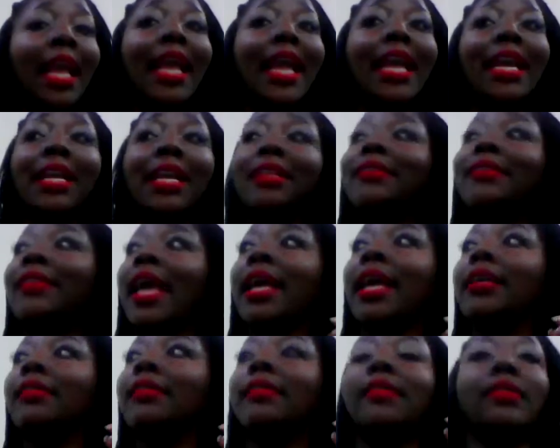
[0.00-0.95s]
it
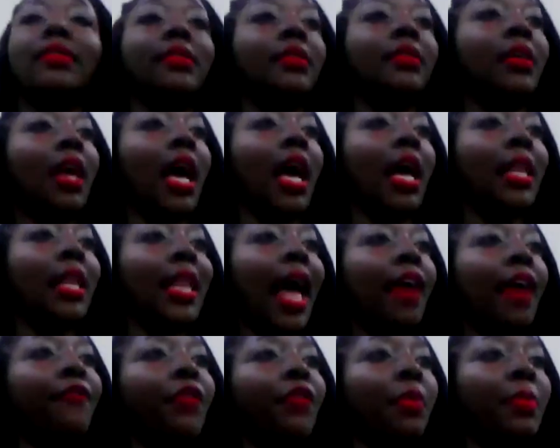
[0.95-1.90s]
takes a
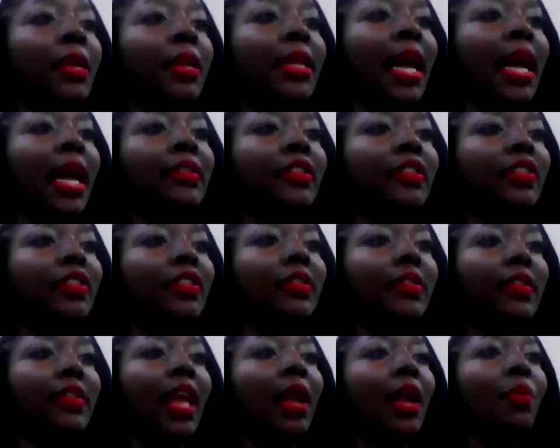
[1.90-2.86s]
lot for me not to
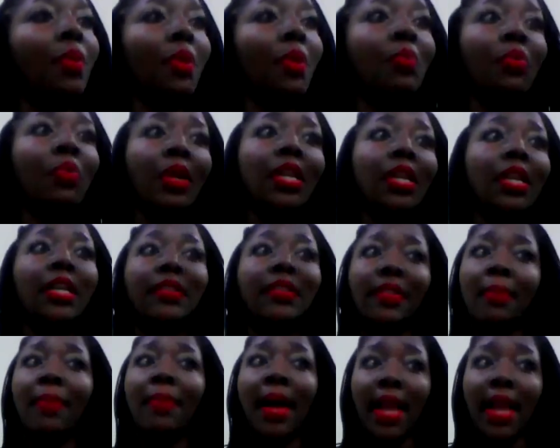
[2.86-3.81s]
just say what really is
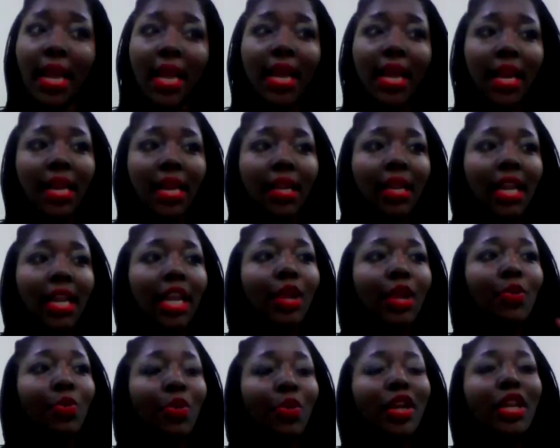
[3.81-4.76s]
in my head.
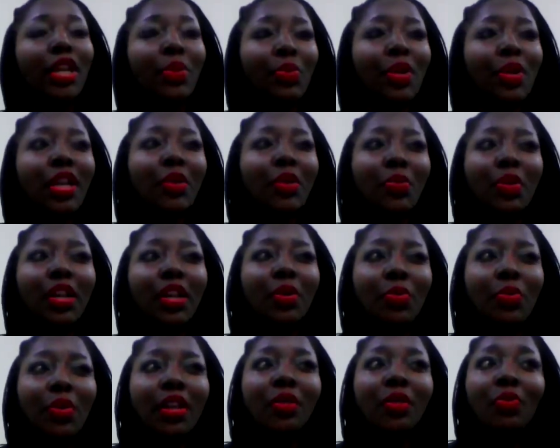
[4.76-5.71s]
It really, really, really,
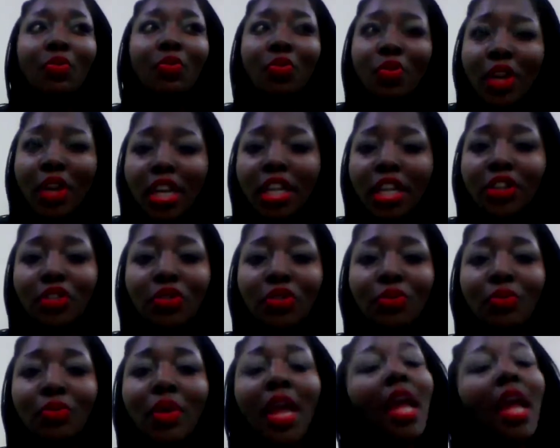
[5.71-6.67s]
really, really
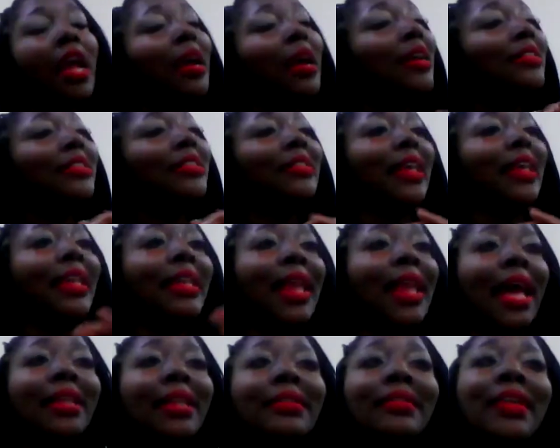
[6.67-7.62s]
do. Because it's a
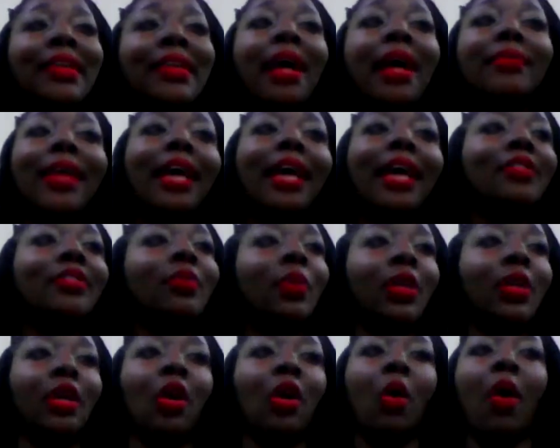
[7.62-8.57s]
lot of times I just
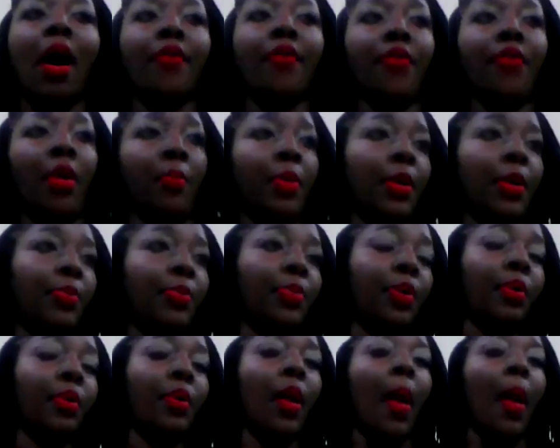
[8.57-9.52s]
want to go off on
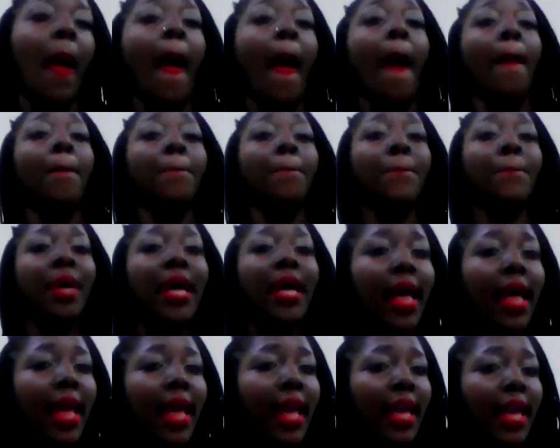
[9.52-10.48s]
people.
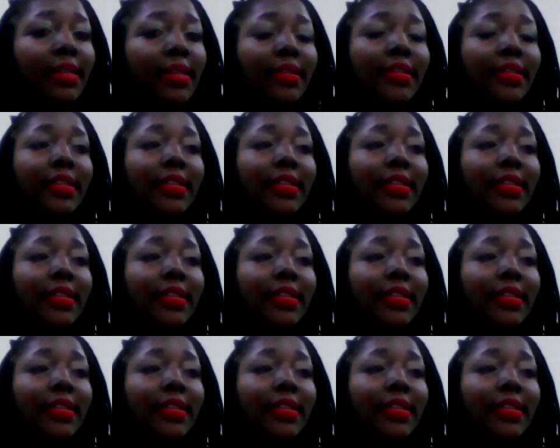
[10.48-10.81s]
But